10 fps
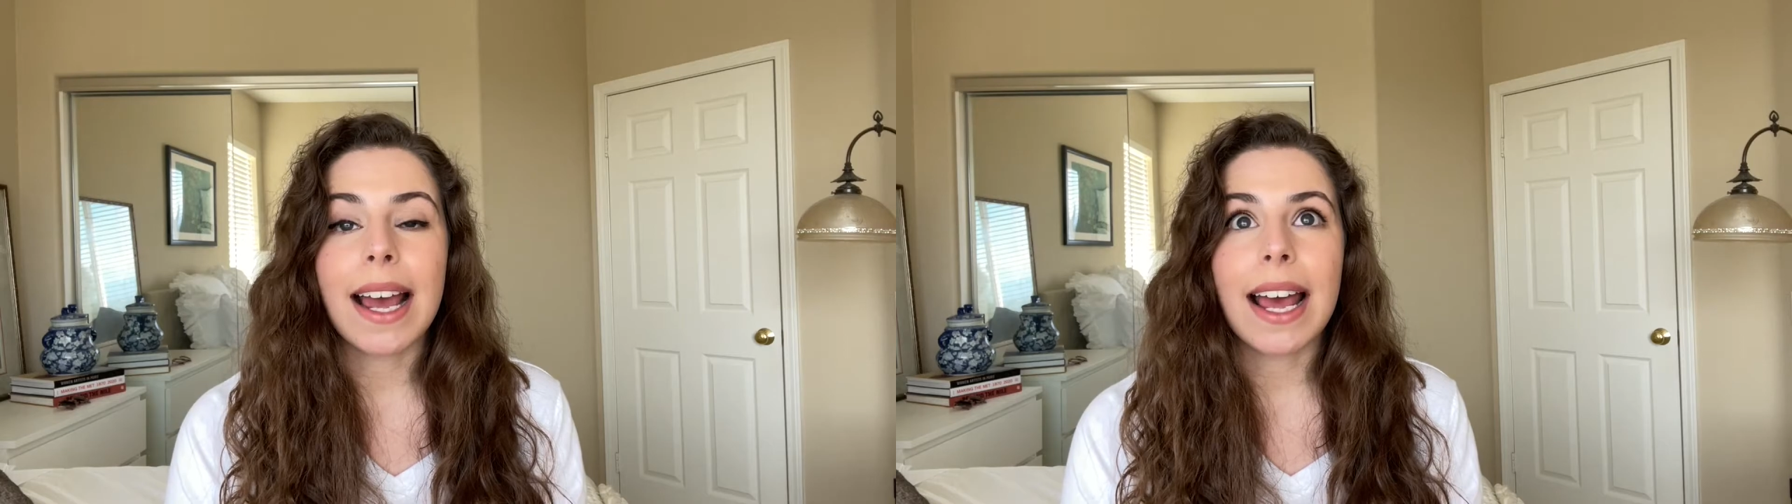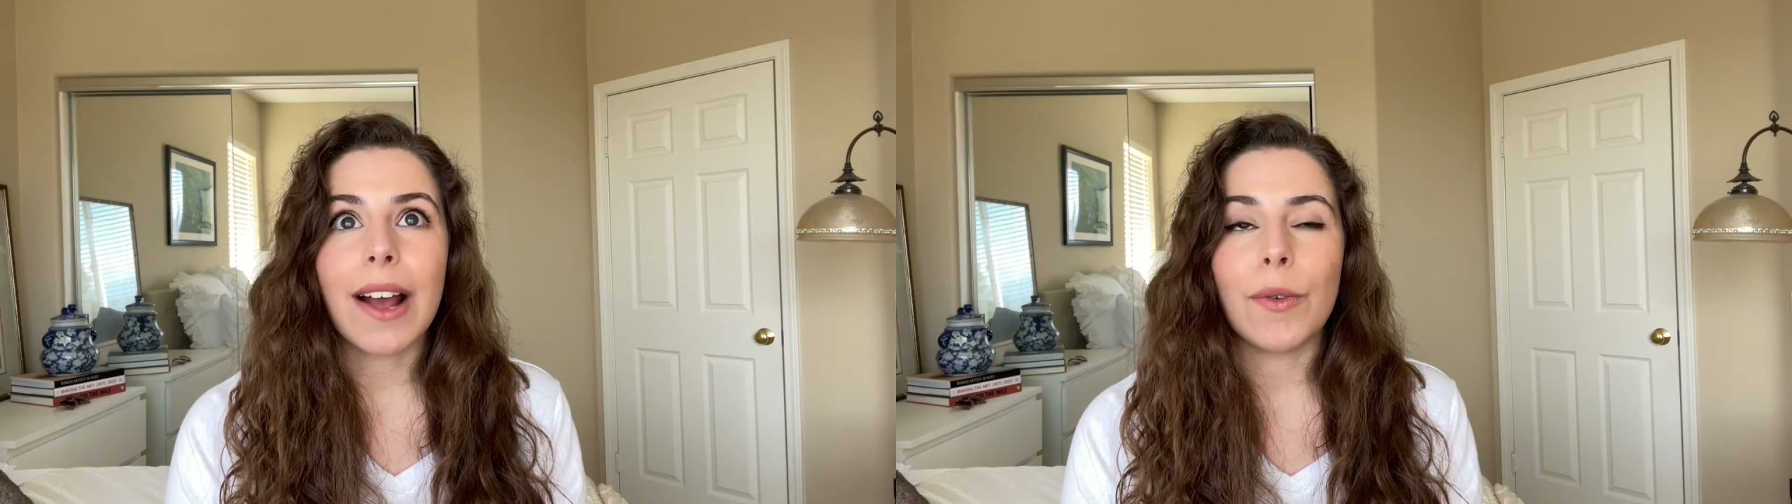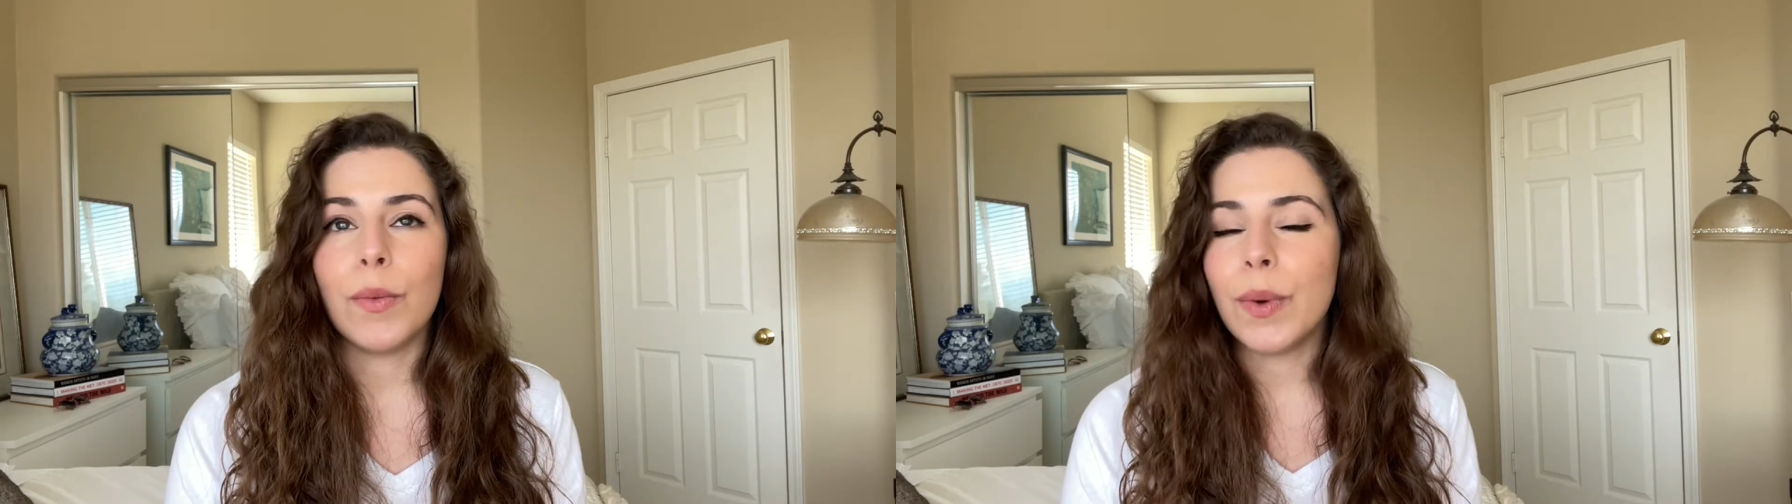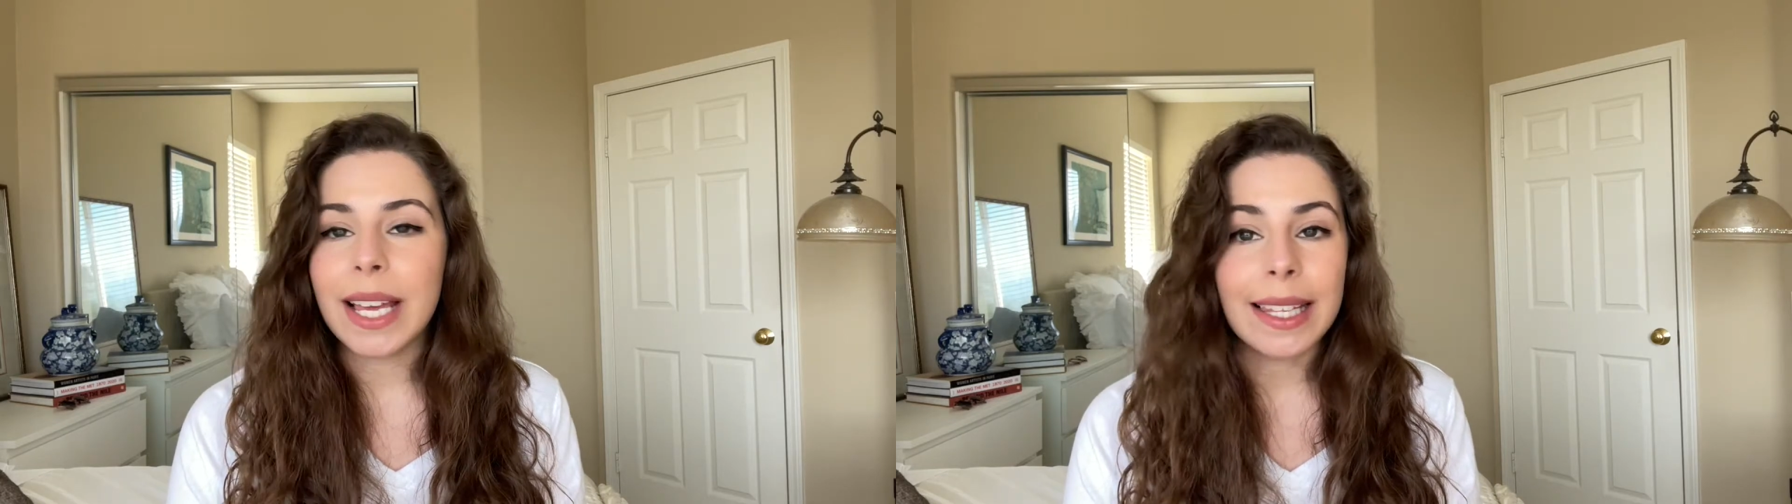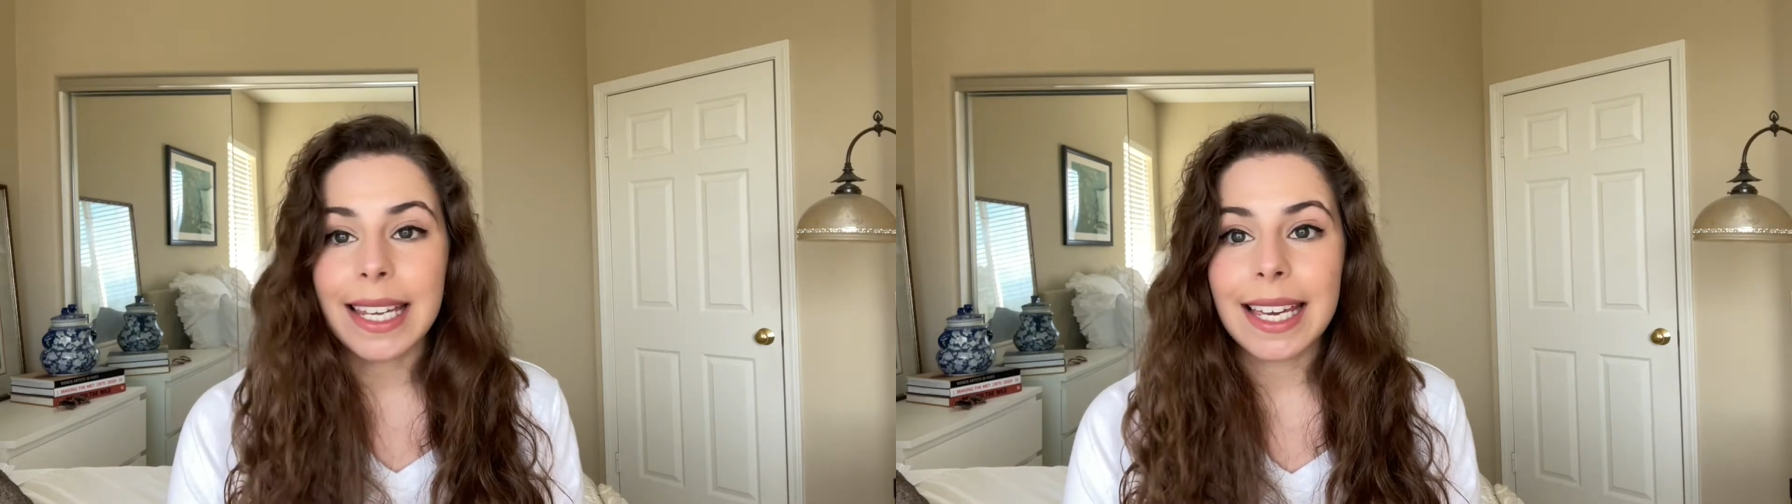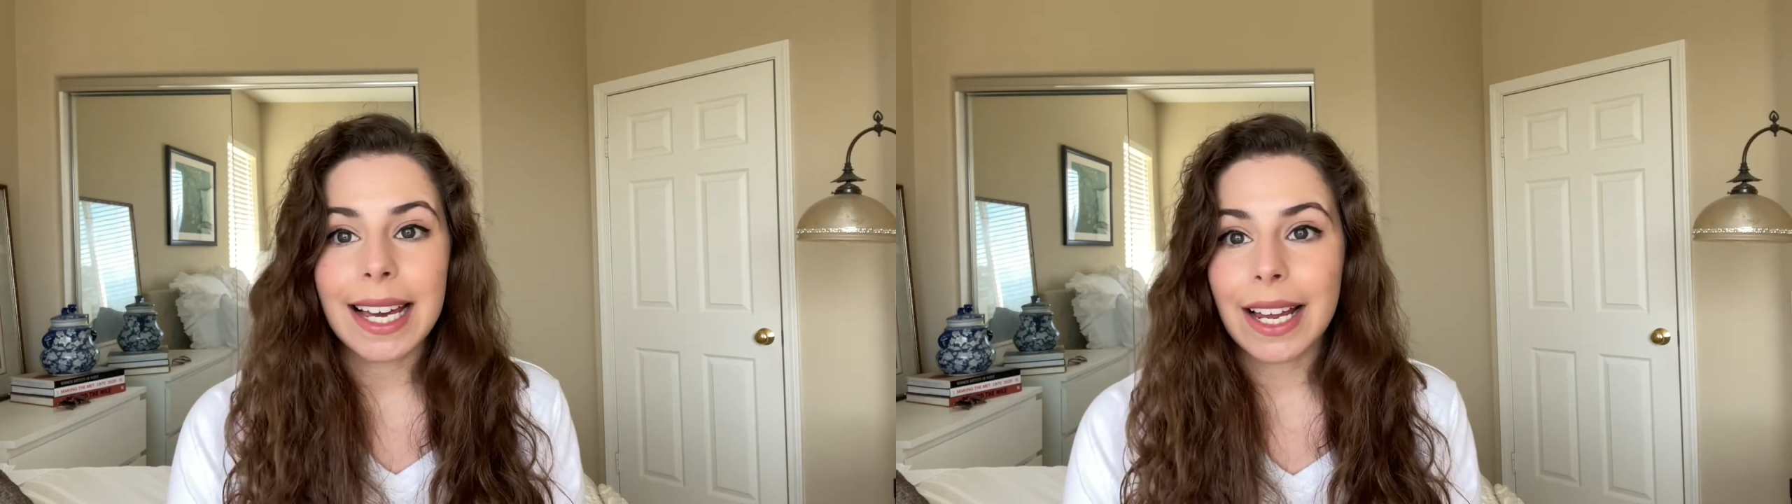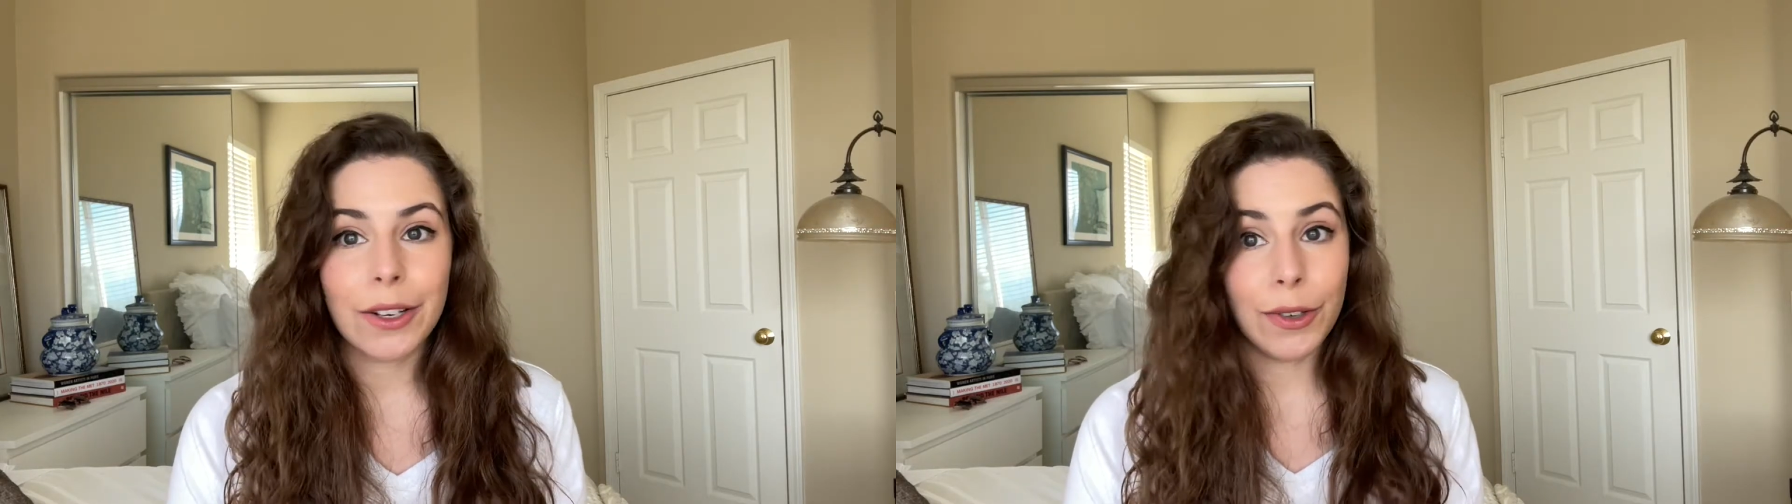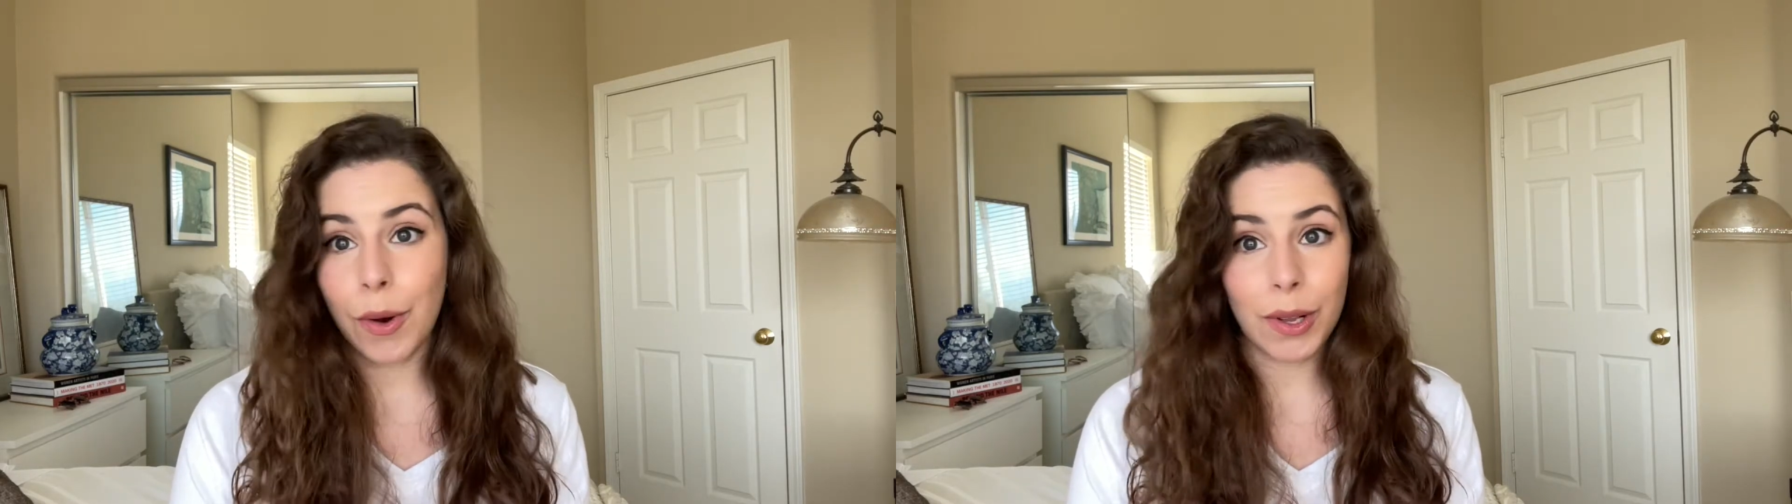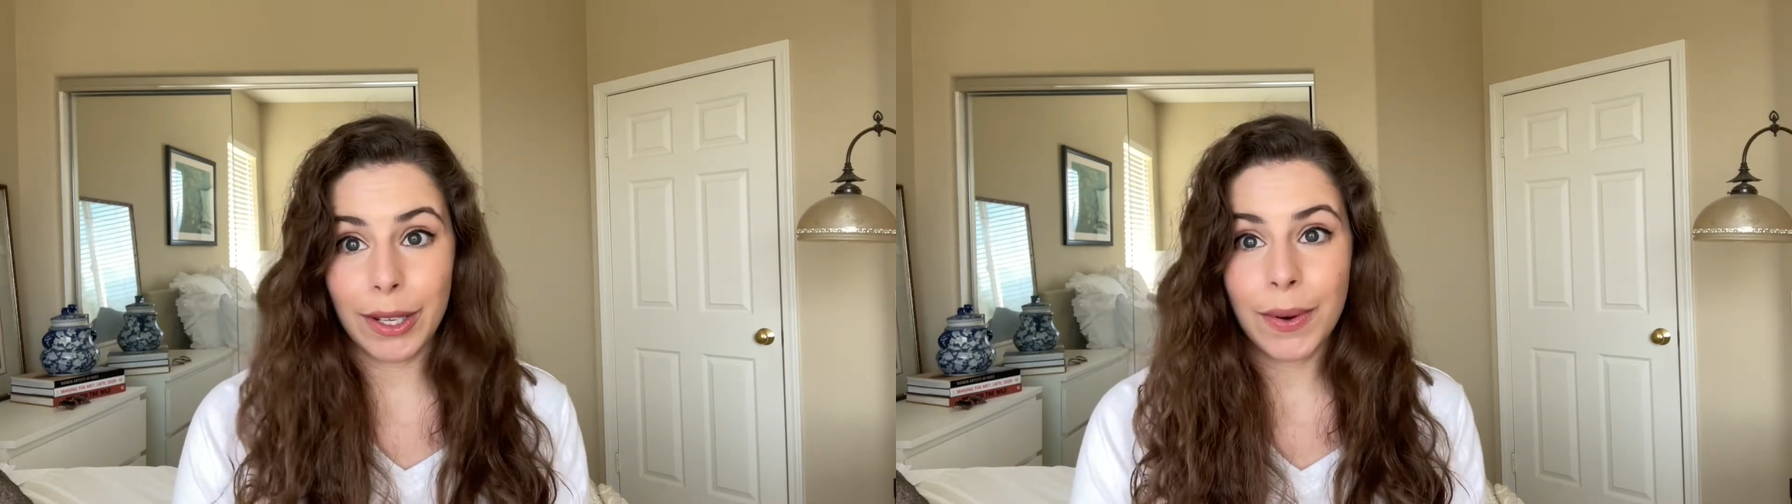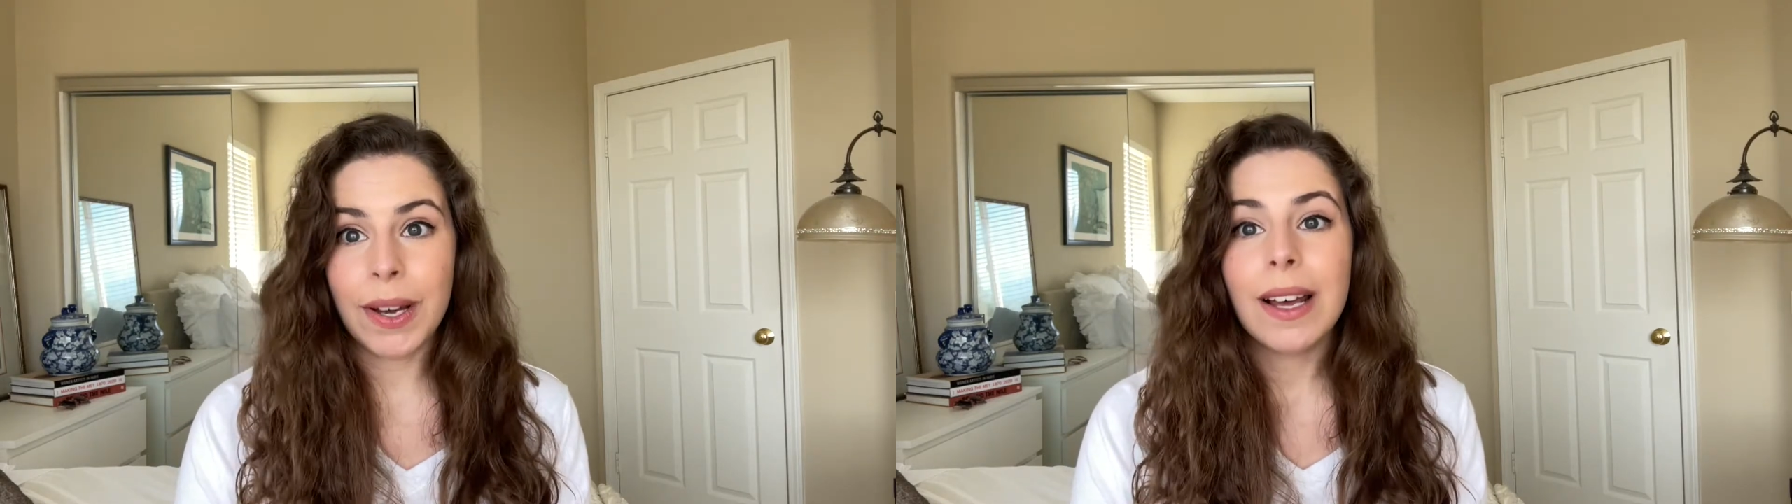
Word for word: really no clue.